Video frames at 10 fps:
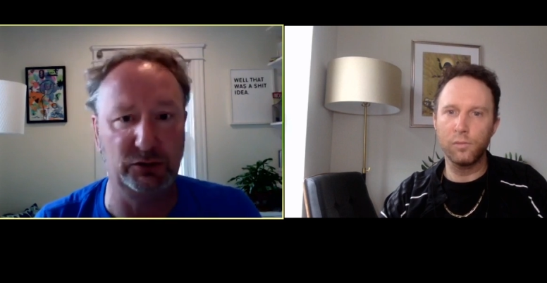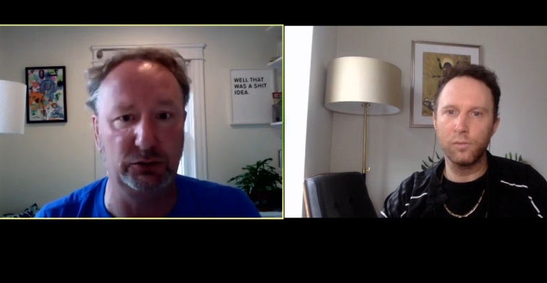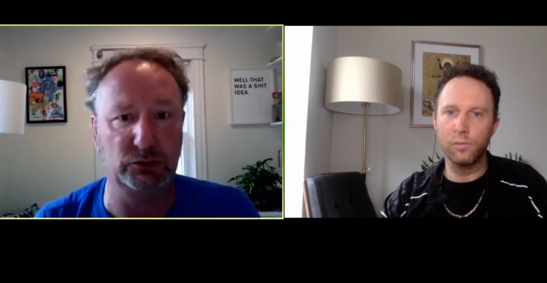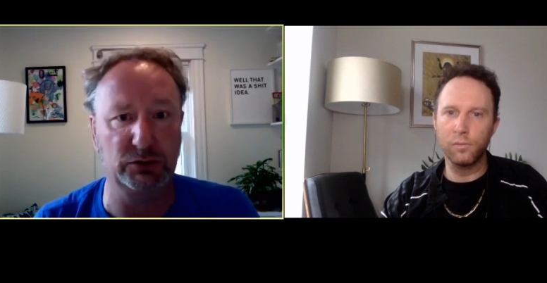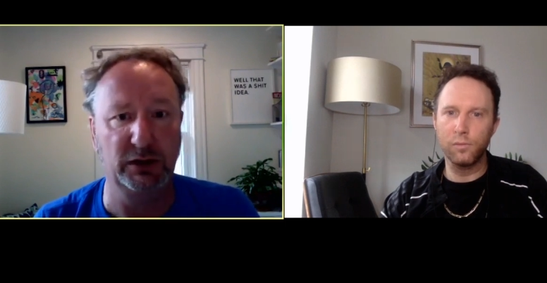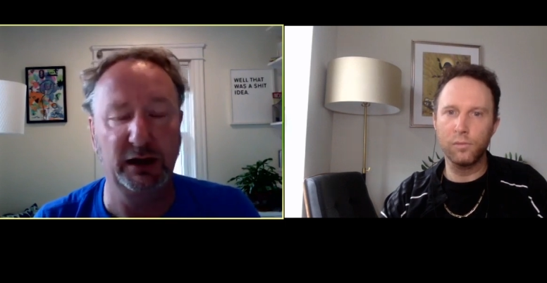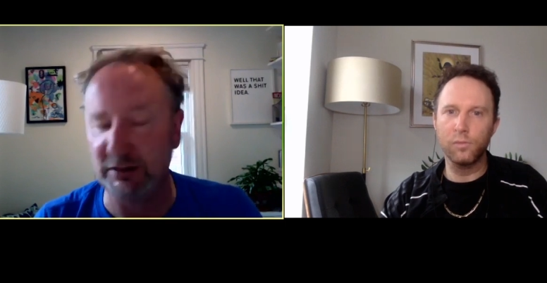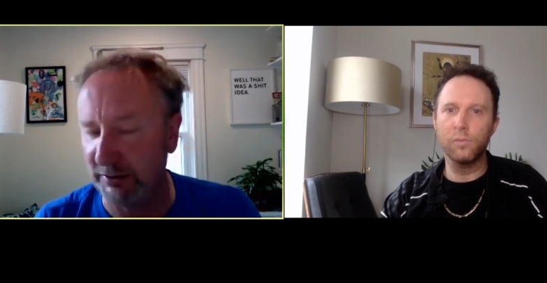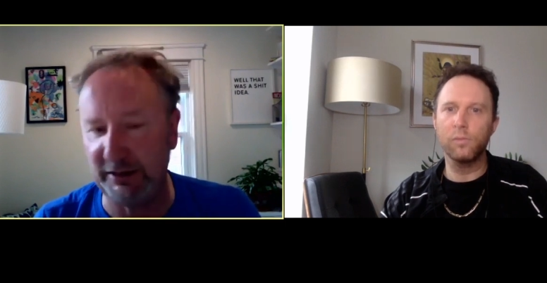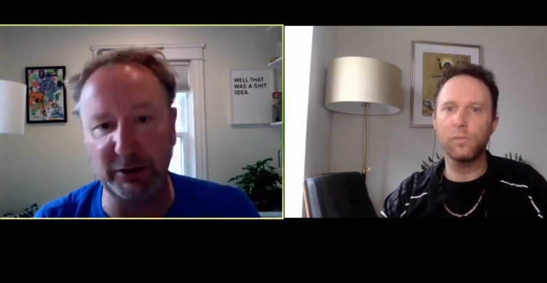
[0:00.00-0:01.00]
Speaker 1: It's like the
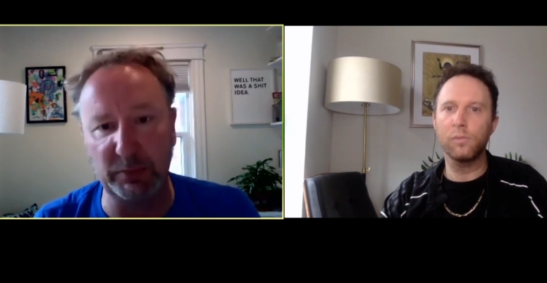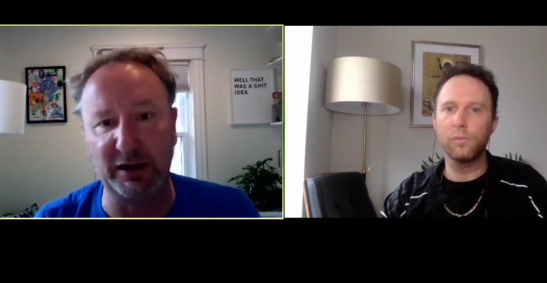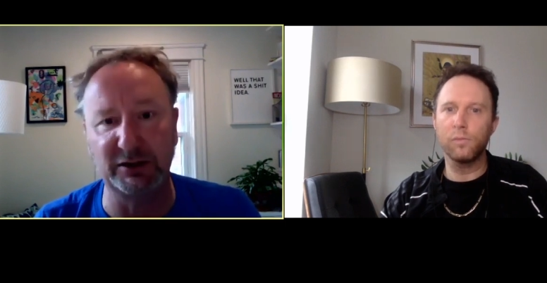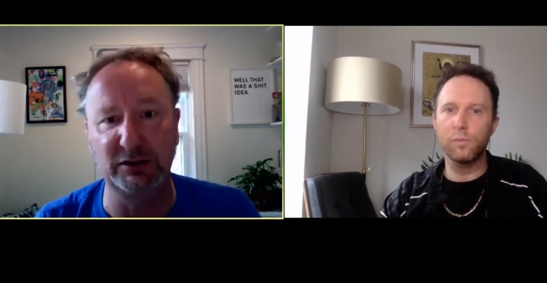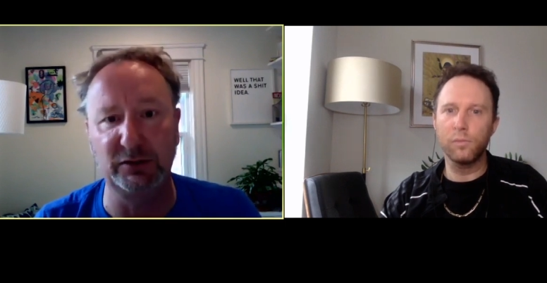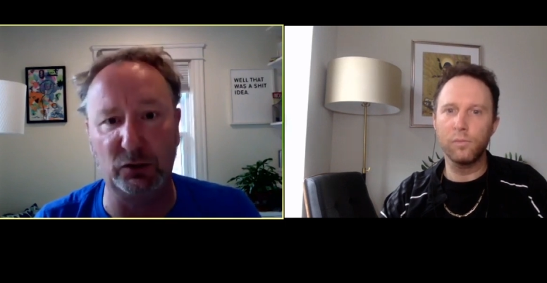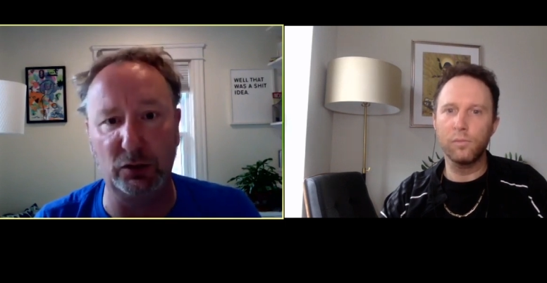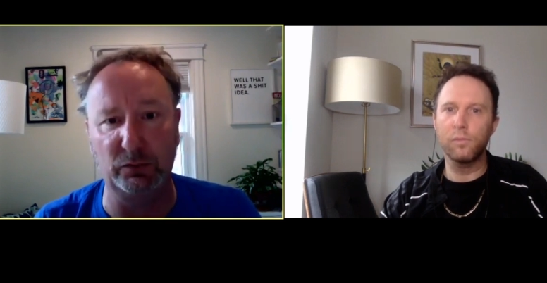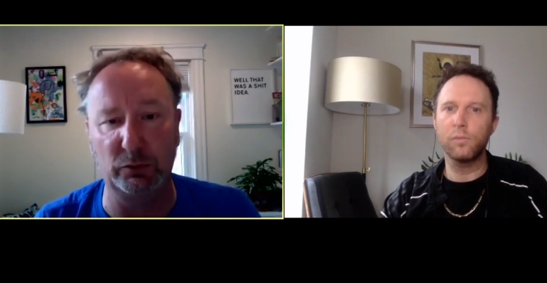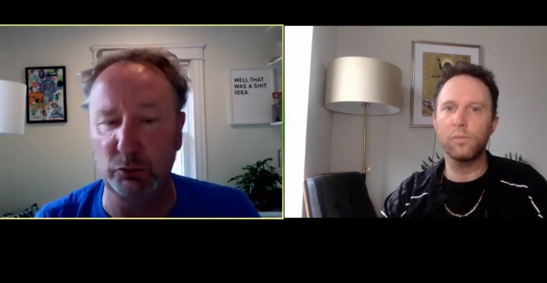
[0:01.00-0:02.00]
airbags in the
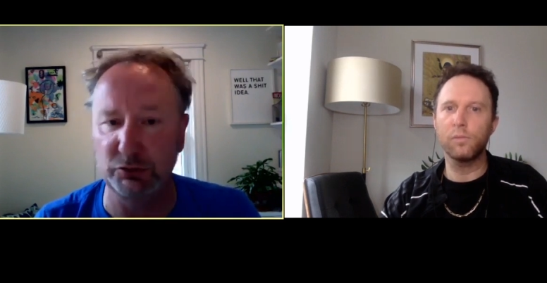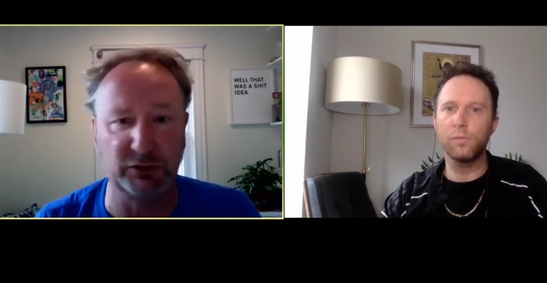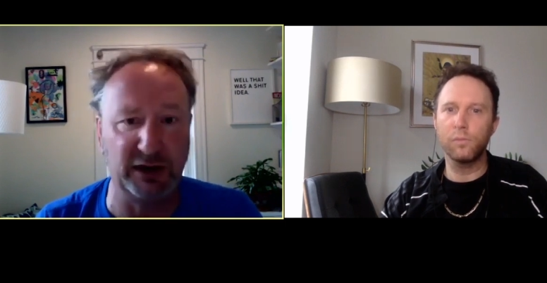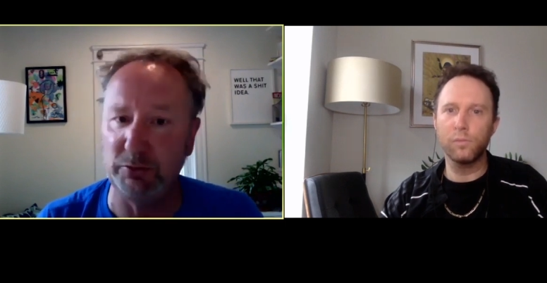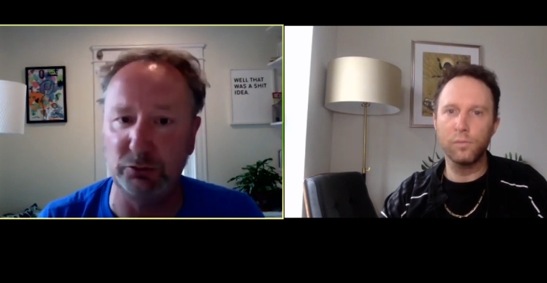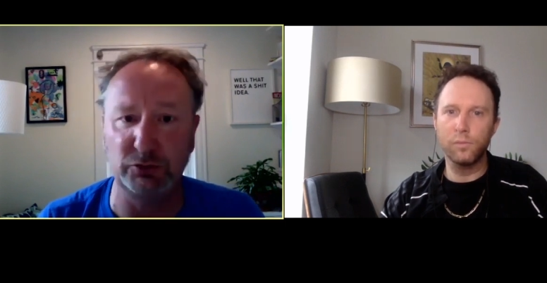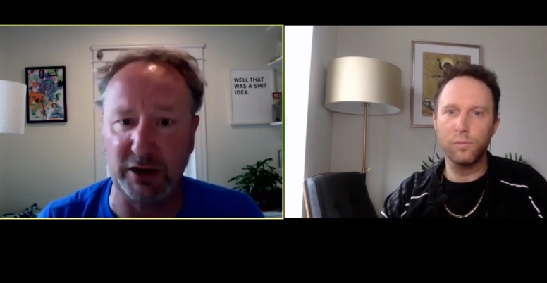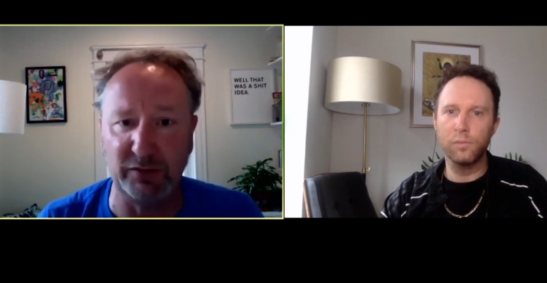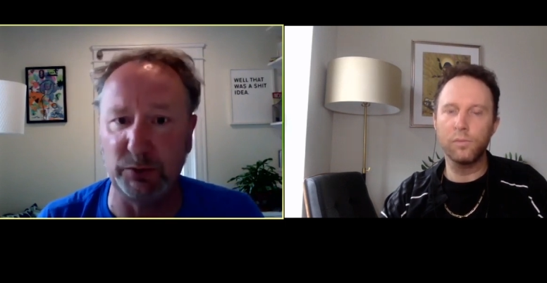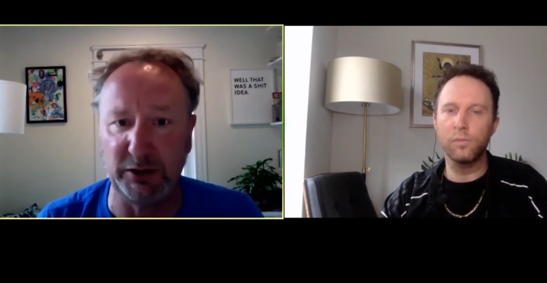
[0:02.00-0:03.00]
Volvo. Most of the time, you don't drive
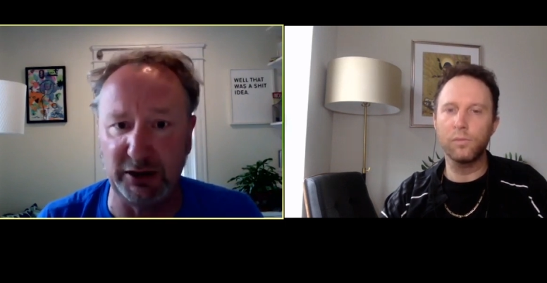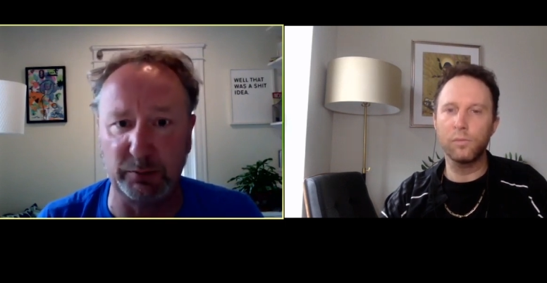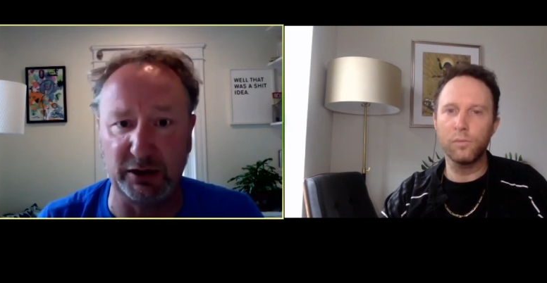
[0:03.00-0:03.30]
with the airbags.